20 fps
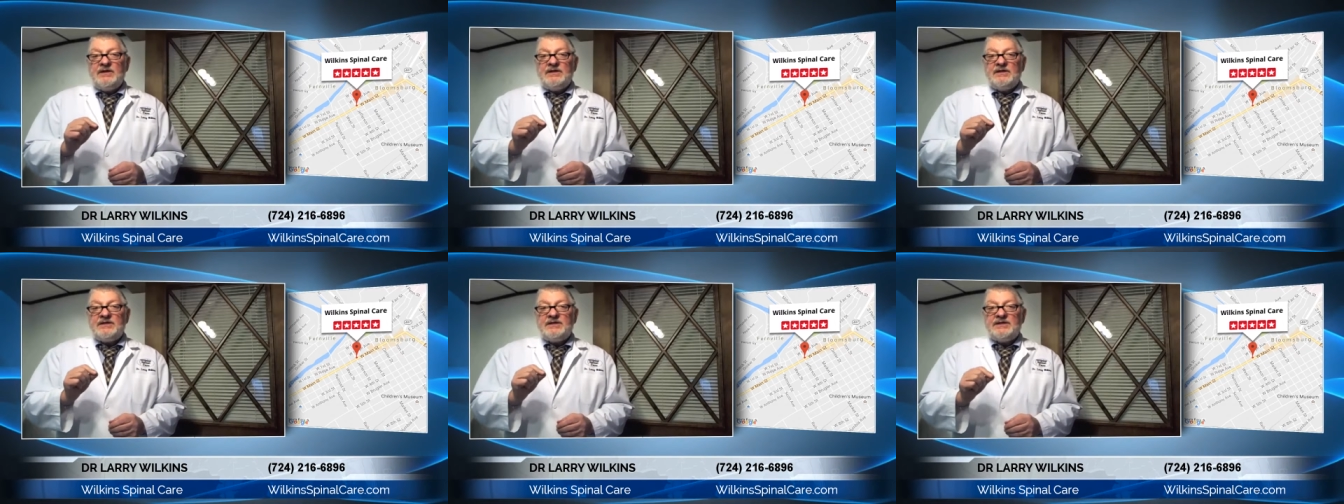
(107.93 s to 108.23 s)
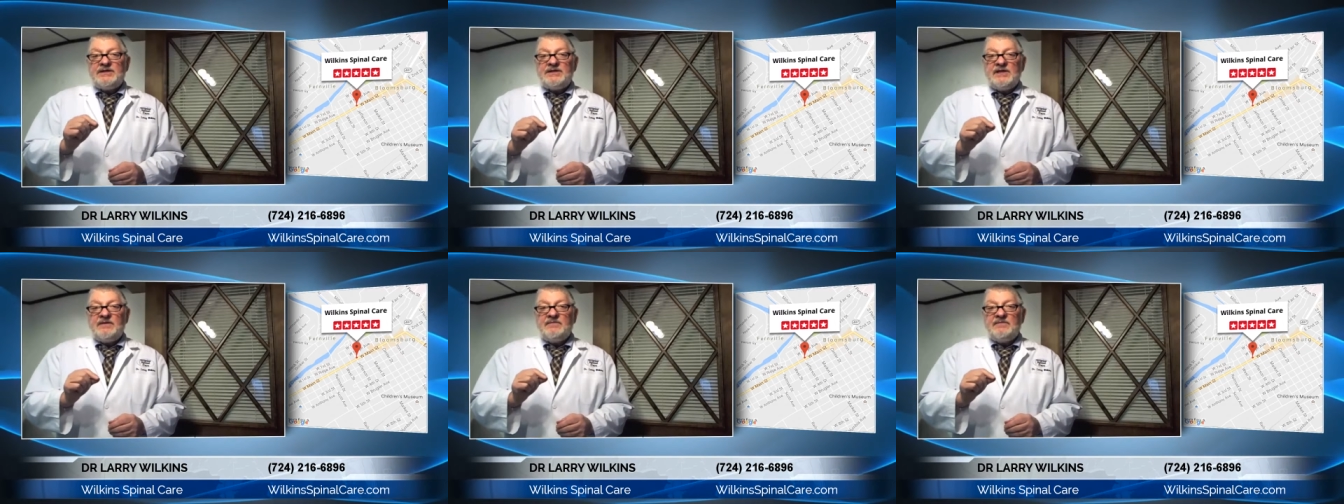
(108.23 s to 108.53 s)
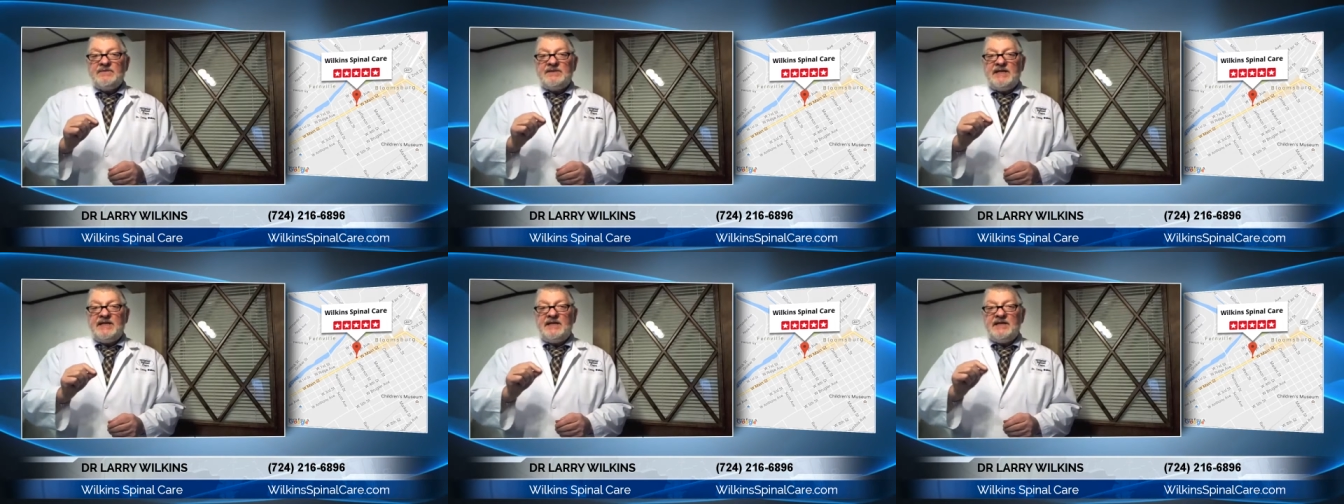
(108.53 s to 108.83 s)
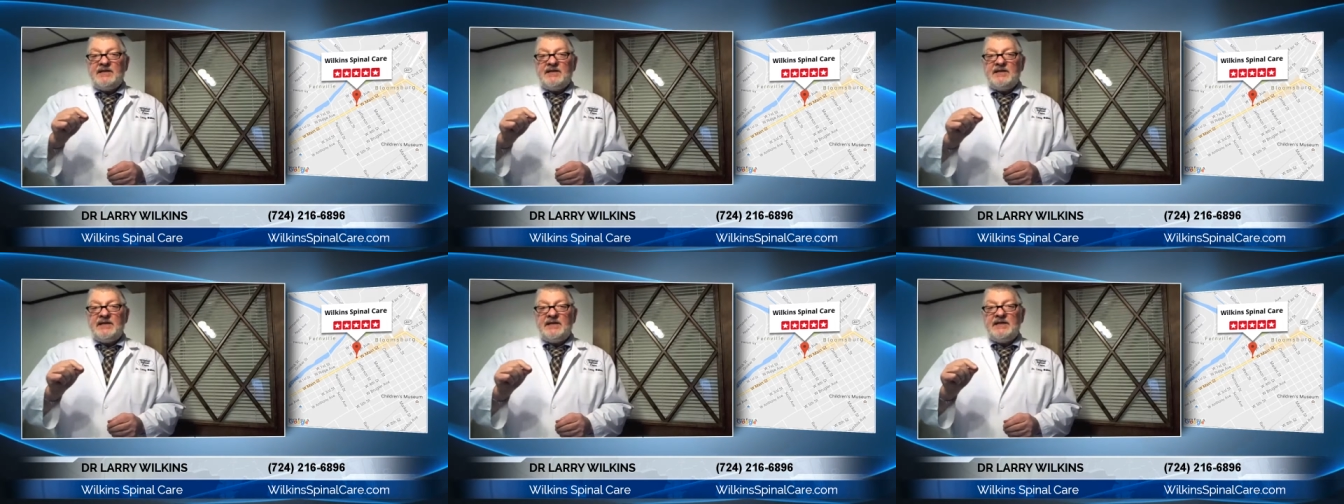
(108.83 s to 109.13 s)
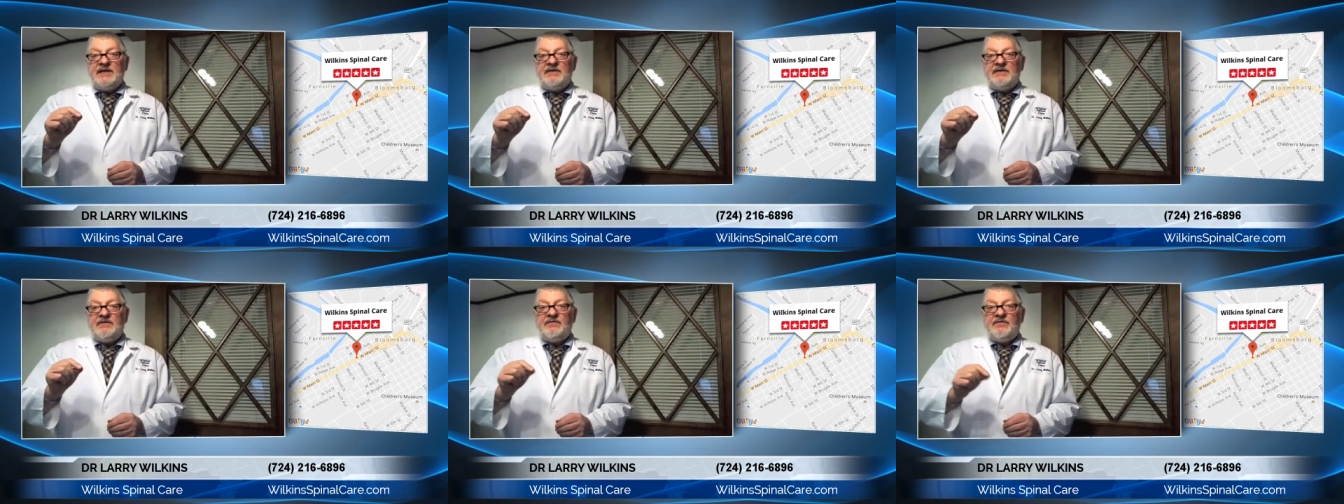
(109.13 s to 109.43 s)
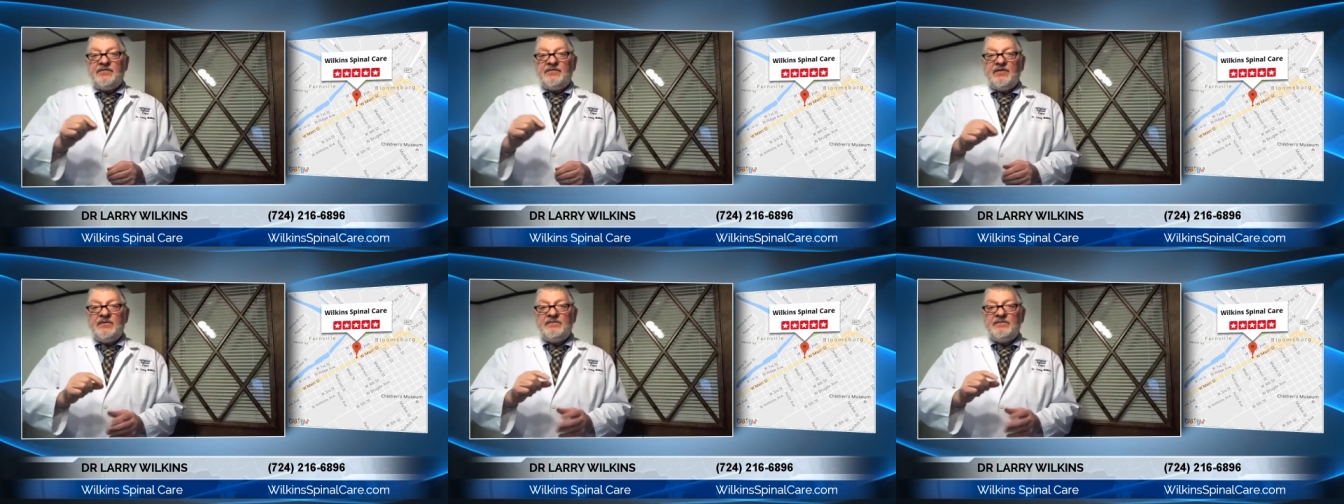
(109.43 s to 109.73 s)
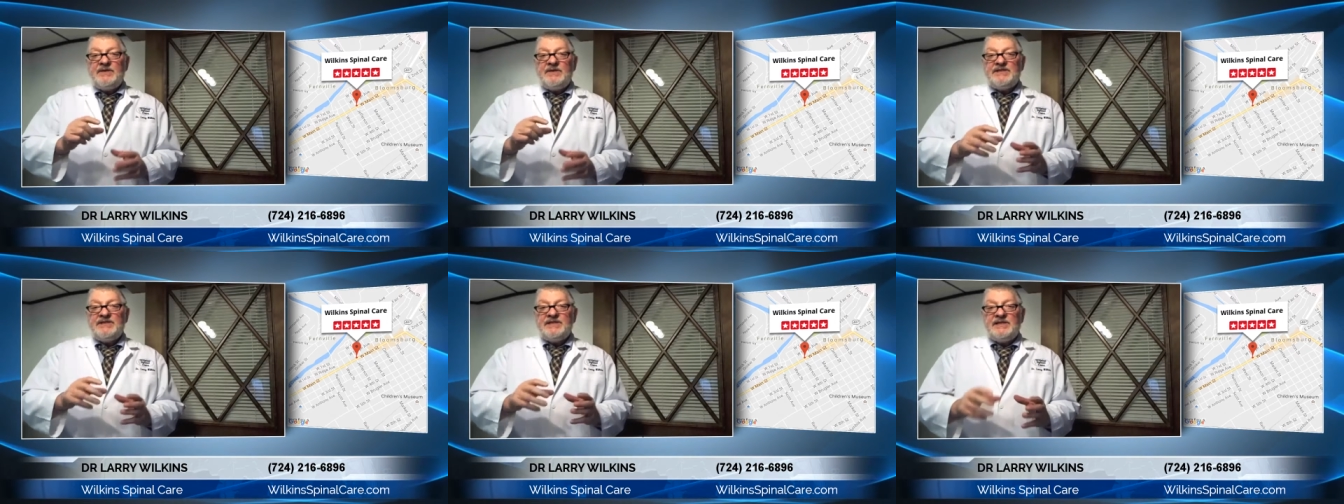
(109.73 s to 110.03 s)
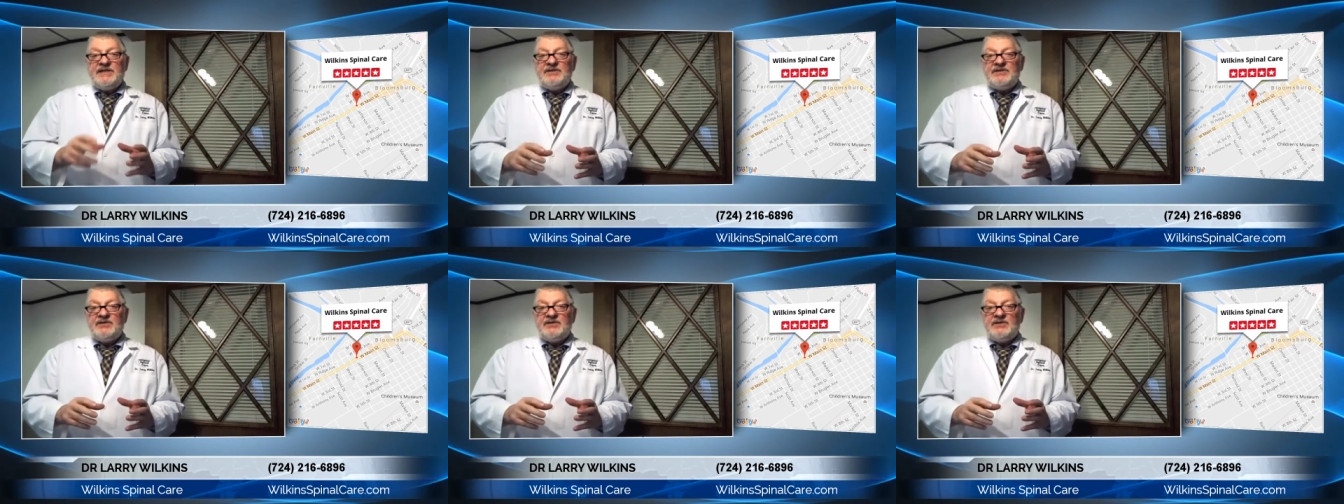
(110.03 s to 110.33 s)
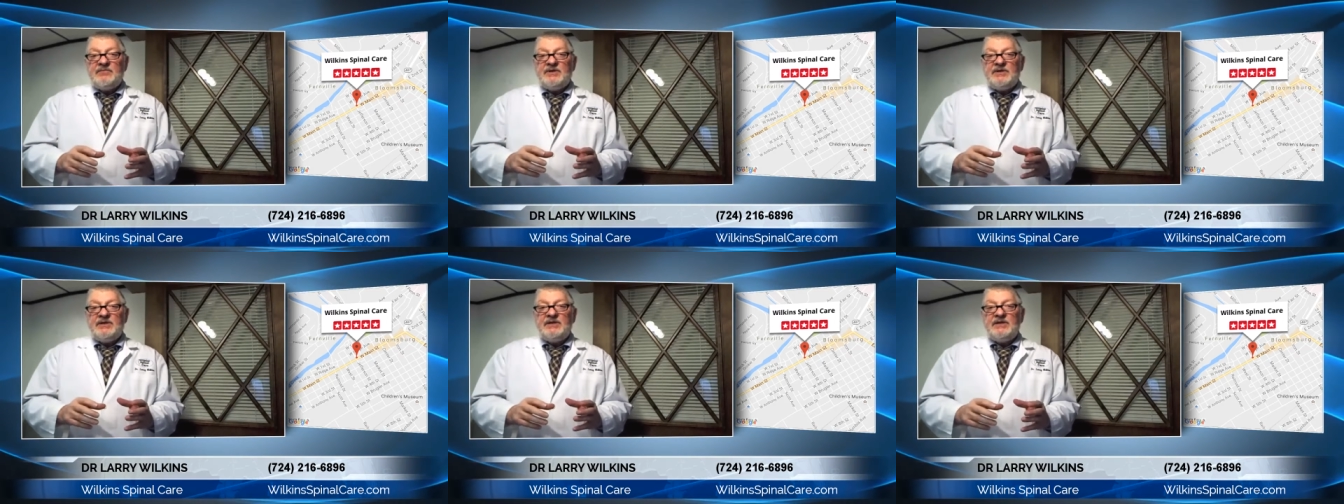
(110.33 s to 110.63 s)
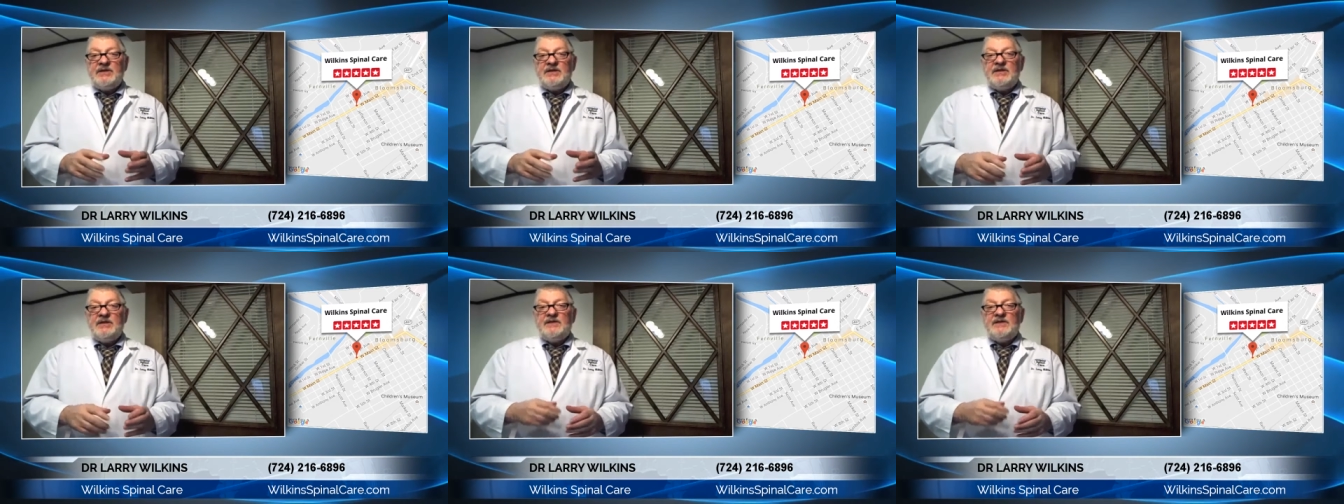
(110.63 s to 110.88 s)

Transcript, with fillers: some tingling from this instrument